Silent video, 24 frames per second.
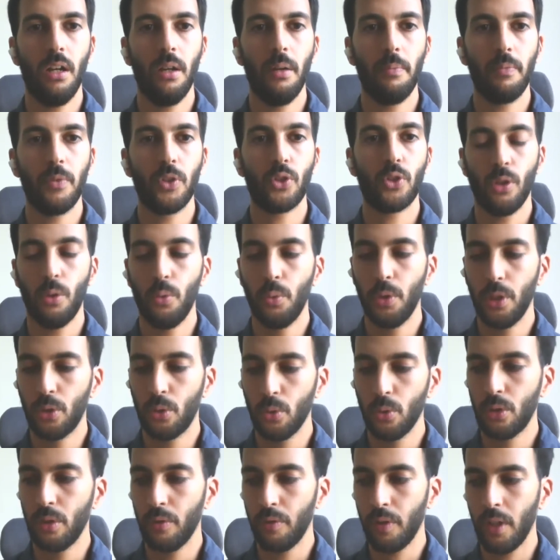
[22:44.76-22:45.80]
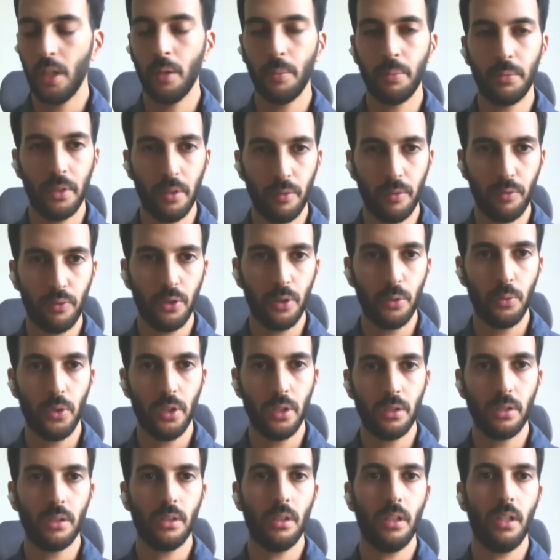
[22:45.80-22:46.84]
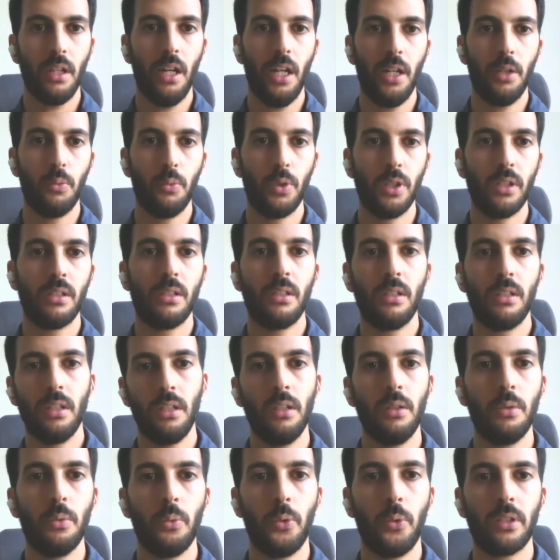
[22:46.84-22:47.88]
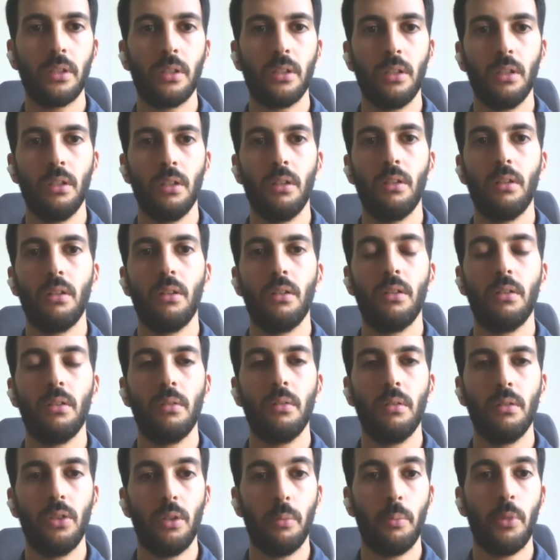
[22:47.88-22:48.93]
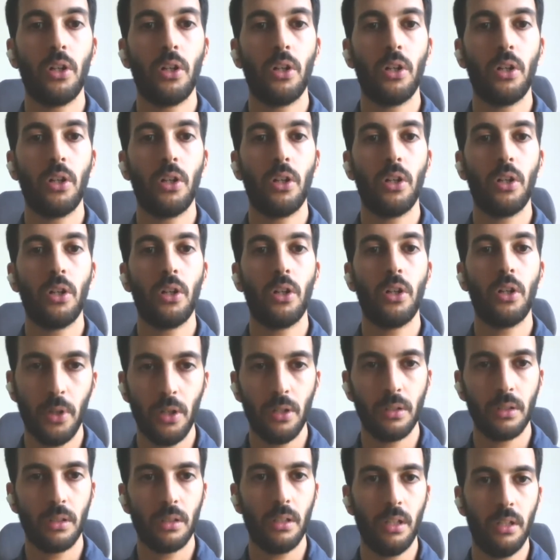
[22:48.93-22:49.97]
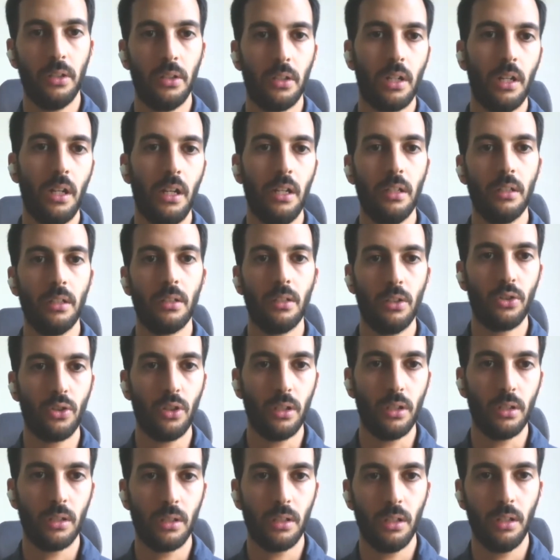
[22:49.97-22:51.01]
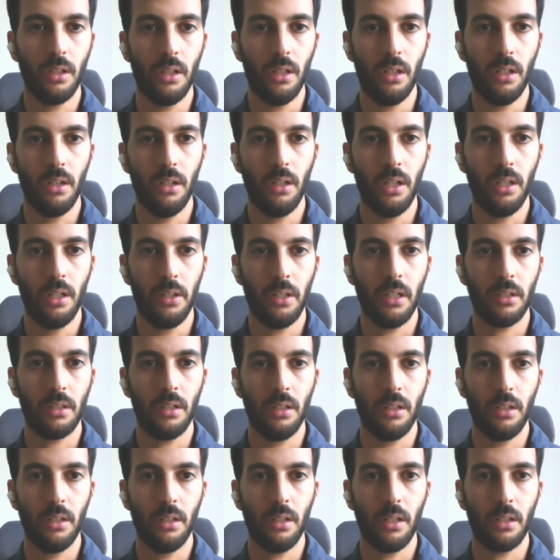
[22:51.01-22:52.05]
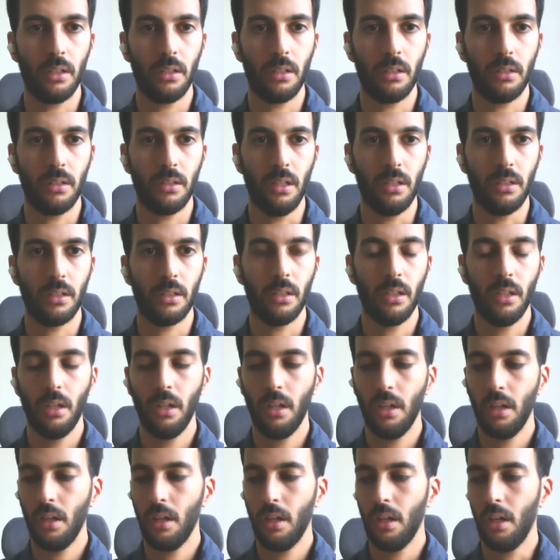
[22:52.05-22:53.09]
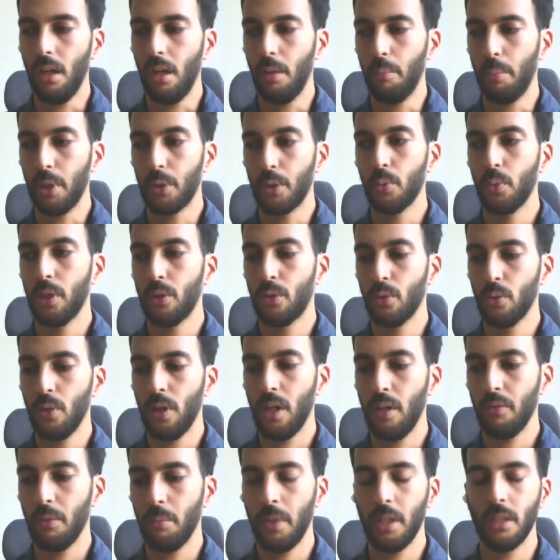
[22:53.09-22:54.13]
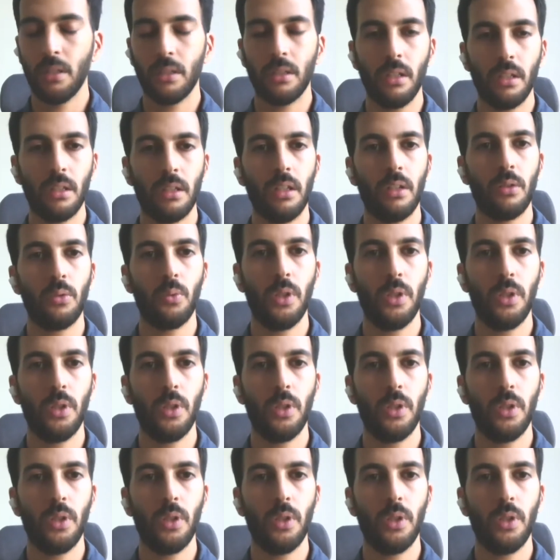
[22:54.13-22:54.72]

So we do develop different ones, and we see what's the market's response and the client's interest in that sense. But we do have a mindset that